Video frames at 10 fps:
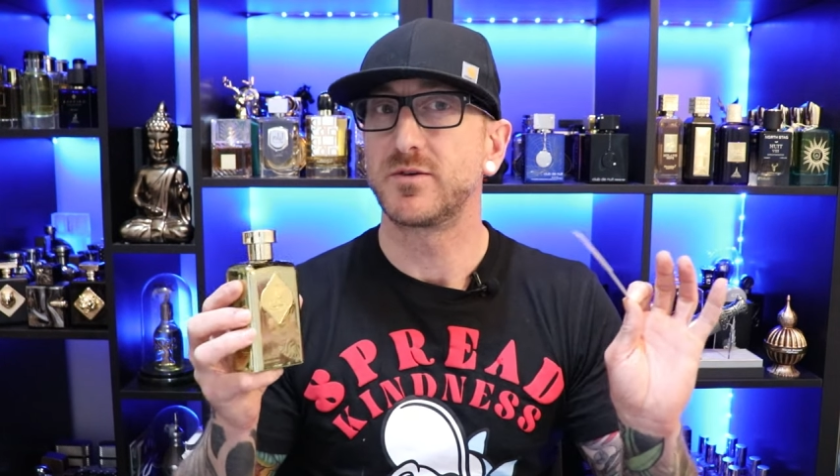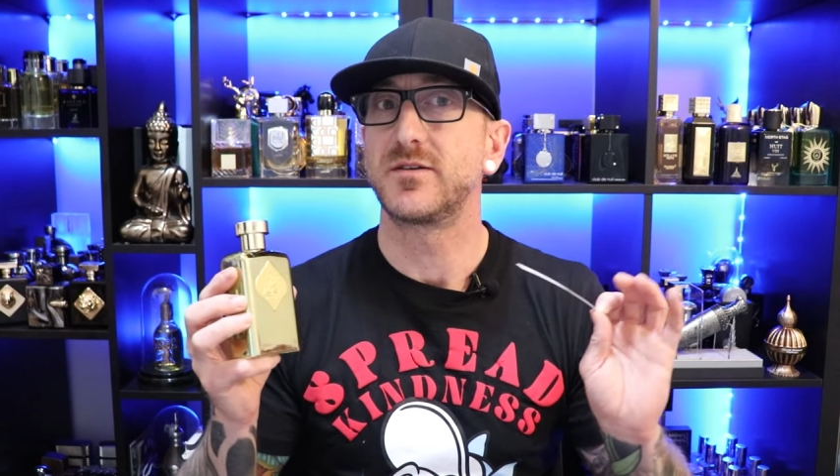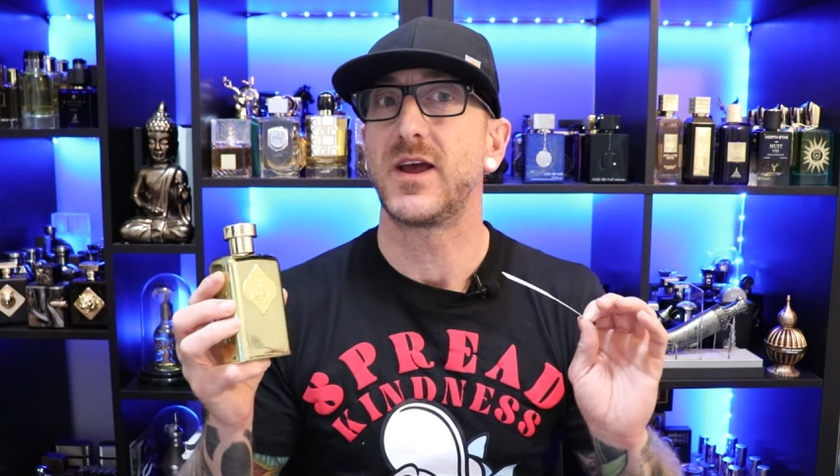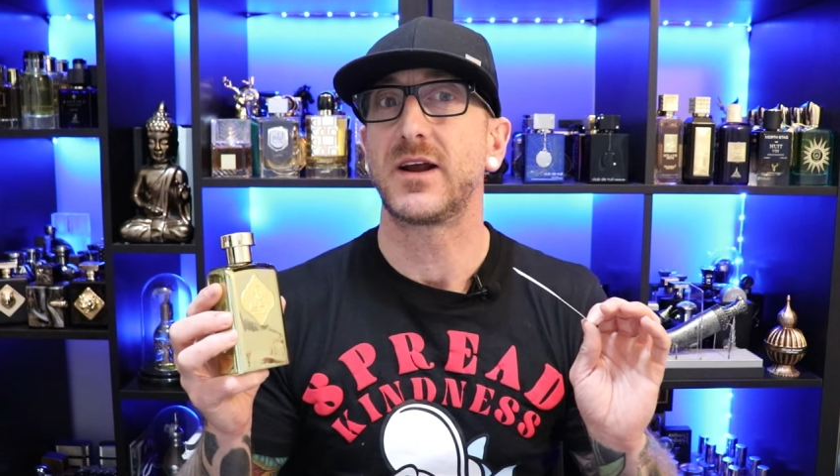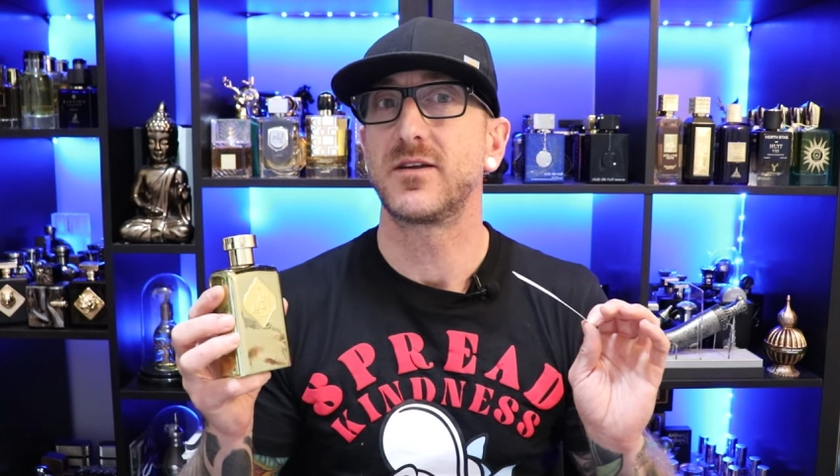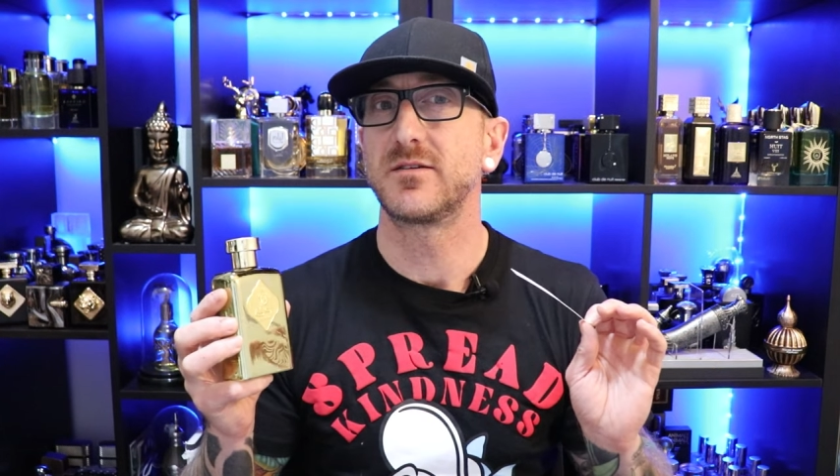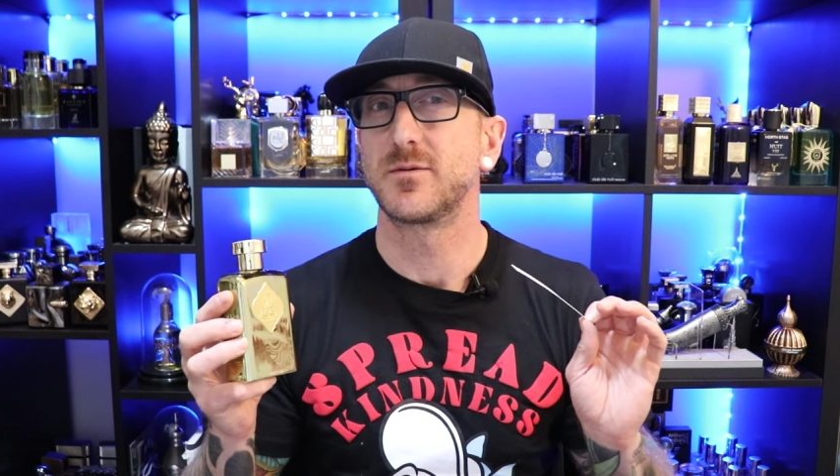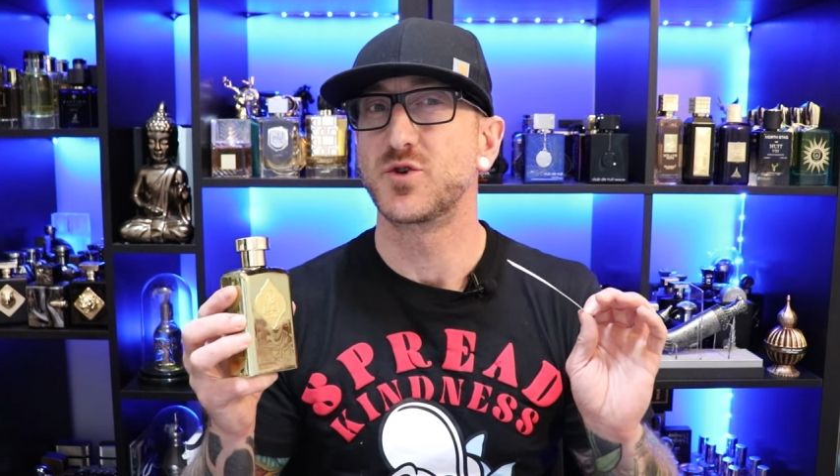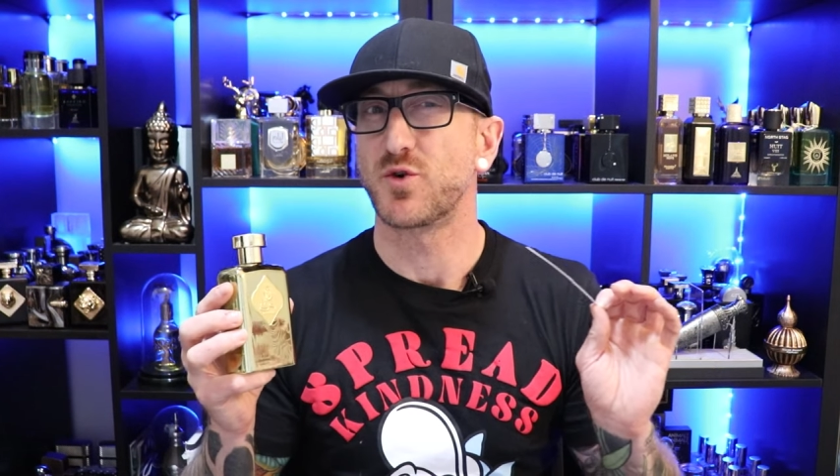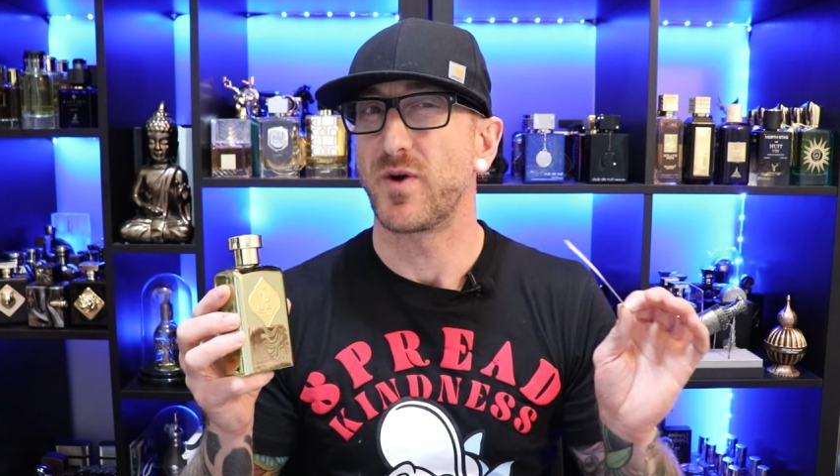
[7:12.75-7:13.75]
detecting
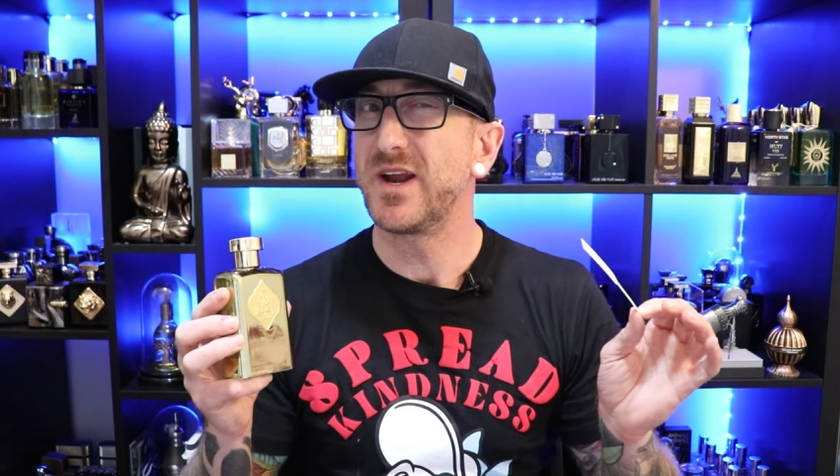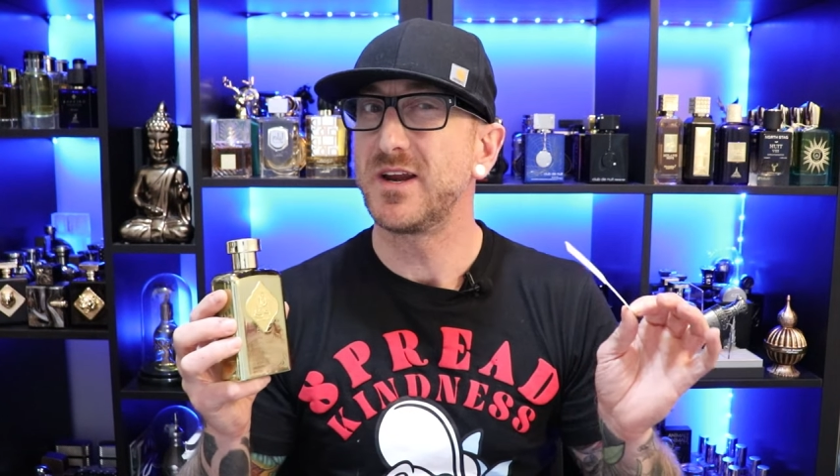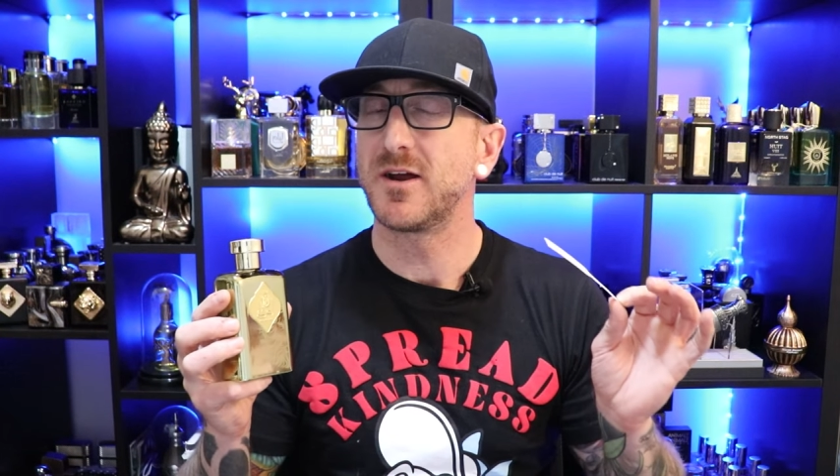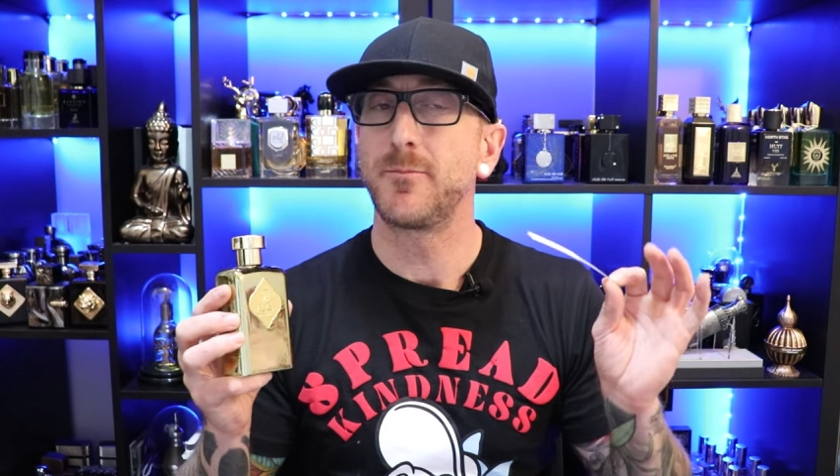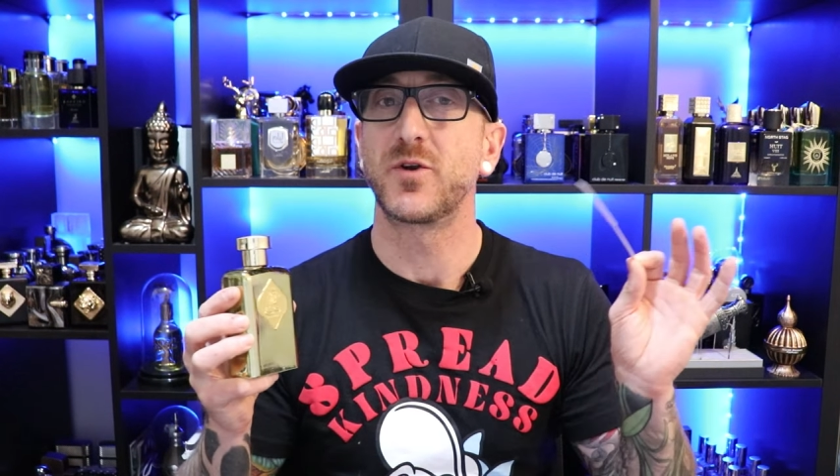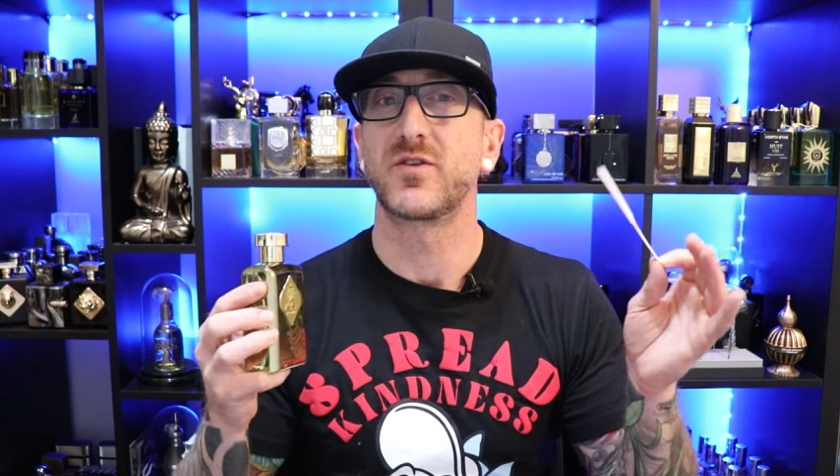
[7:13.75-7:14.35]
some geranium.